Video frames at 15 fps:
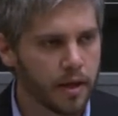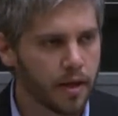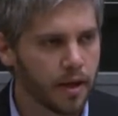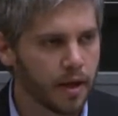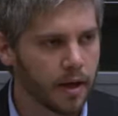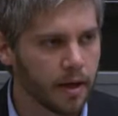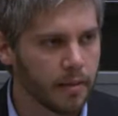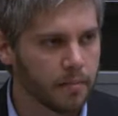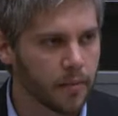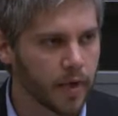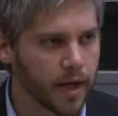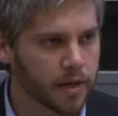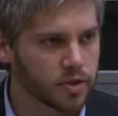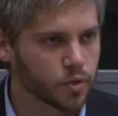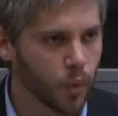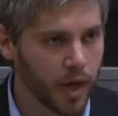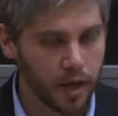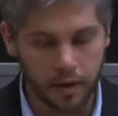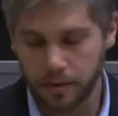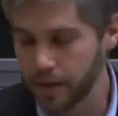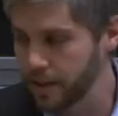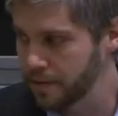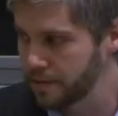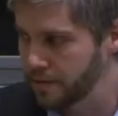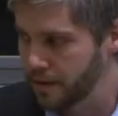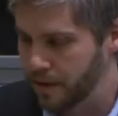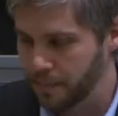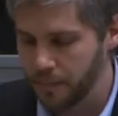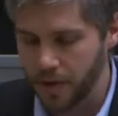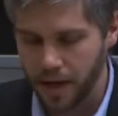um, as well that
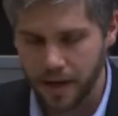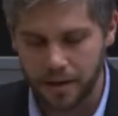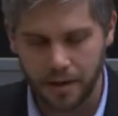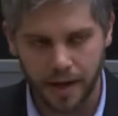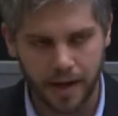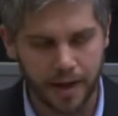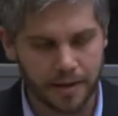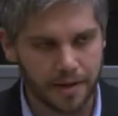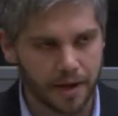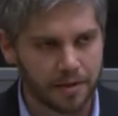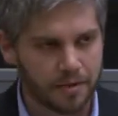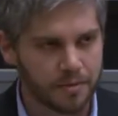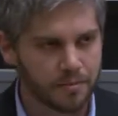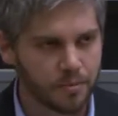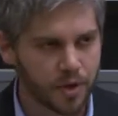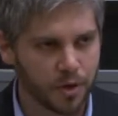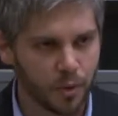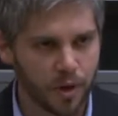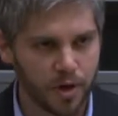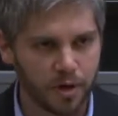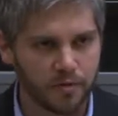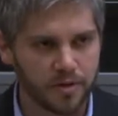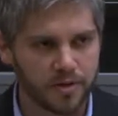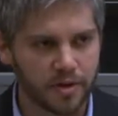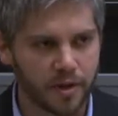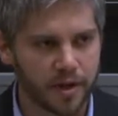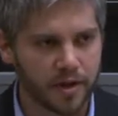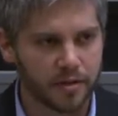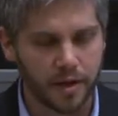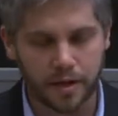um, I, I, had not been aware of until
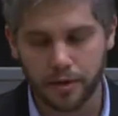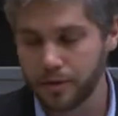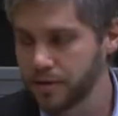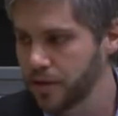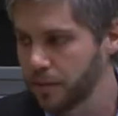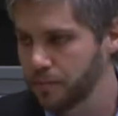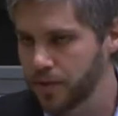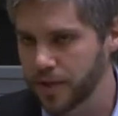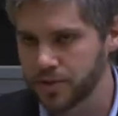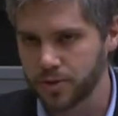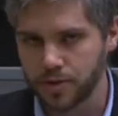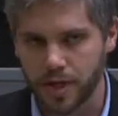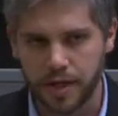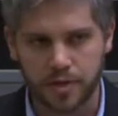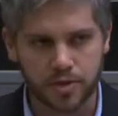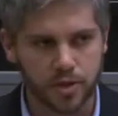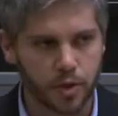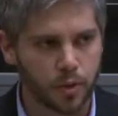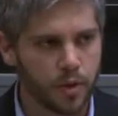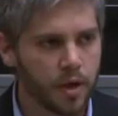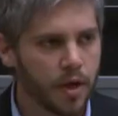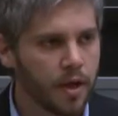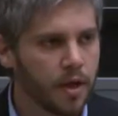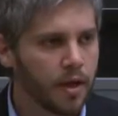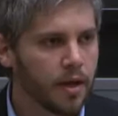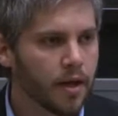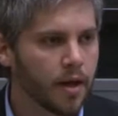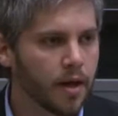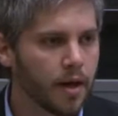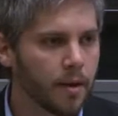I, I looked up yesterday. So
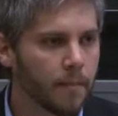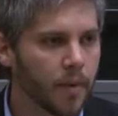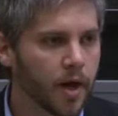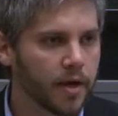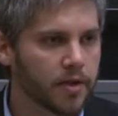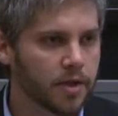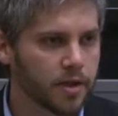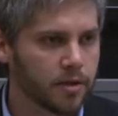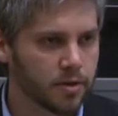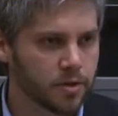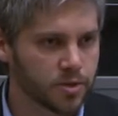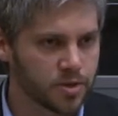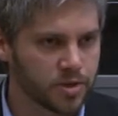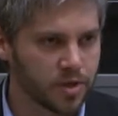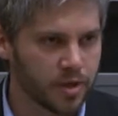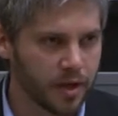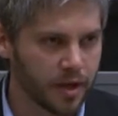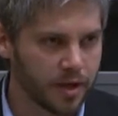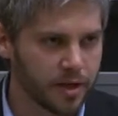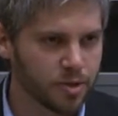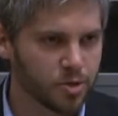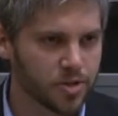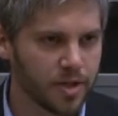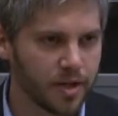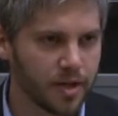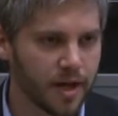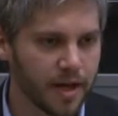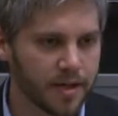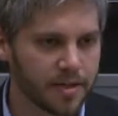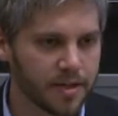um, I think there's uh, interesting
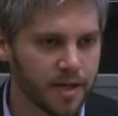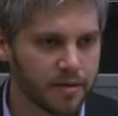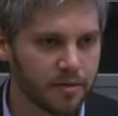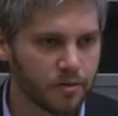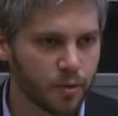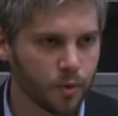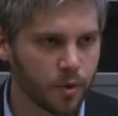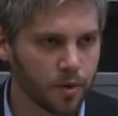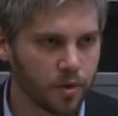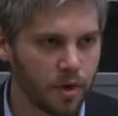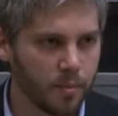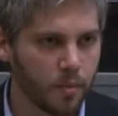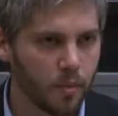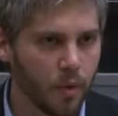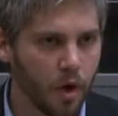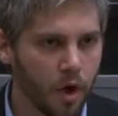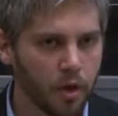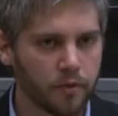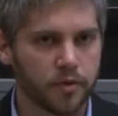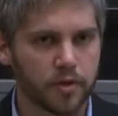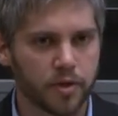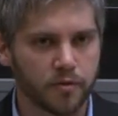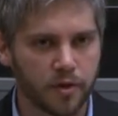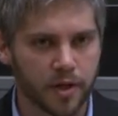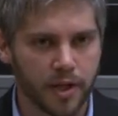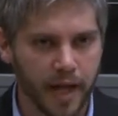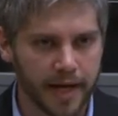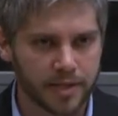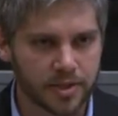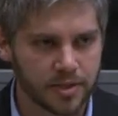content for um, all of the different
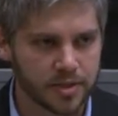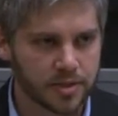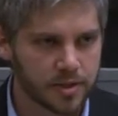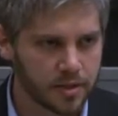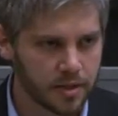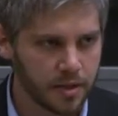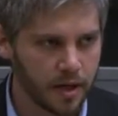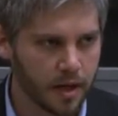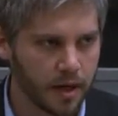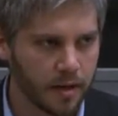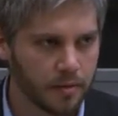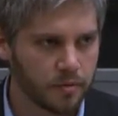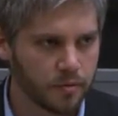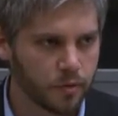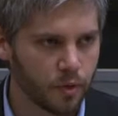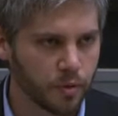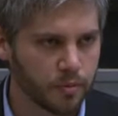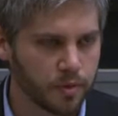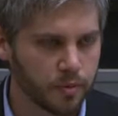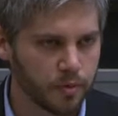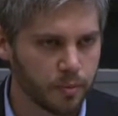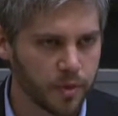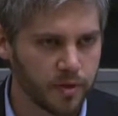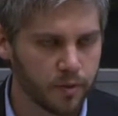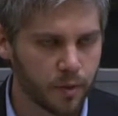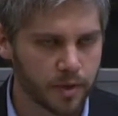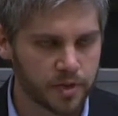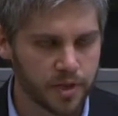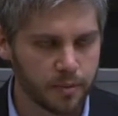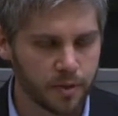classes uh, for, for Beaver
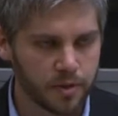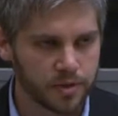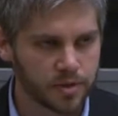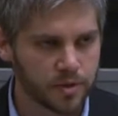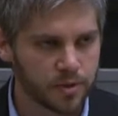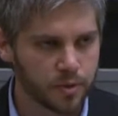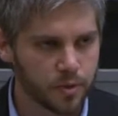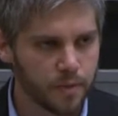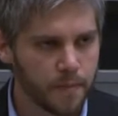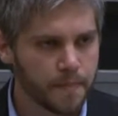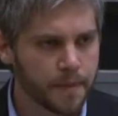Works Summer Institute.